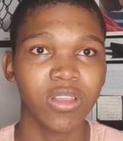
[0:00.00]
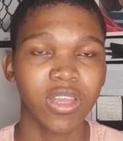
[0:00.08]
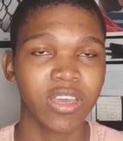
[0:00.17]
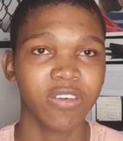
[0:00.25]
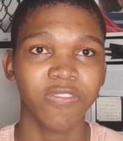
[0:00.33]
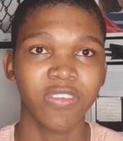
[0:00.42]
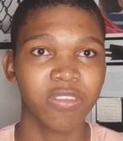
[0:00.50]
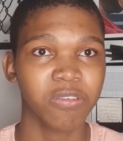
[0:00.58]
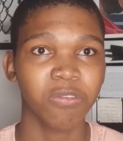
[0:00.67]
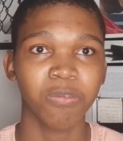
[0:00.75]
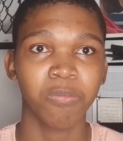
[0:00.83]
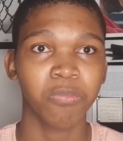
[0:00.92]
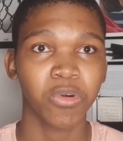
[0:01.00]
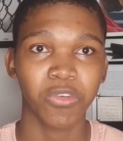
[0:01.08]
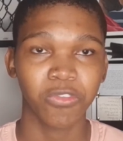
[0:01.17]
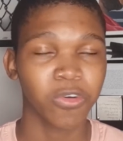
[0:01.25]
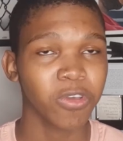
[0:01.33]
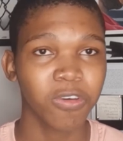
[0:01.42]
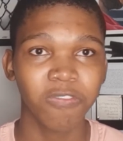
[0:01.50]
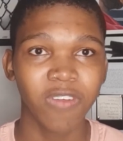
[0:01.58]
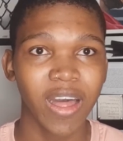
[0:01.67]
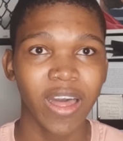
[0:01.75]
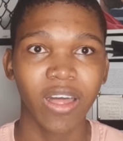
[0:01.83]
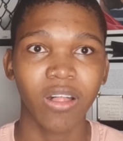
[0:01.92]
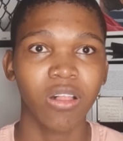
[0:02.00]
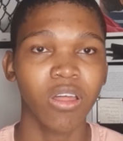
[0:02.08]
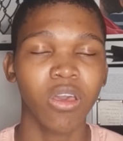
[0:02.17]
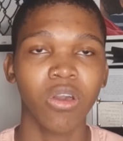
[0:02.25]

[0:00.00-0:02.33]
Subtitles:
like a physical portfolio file,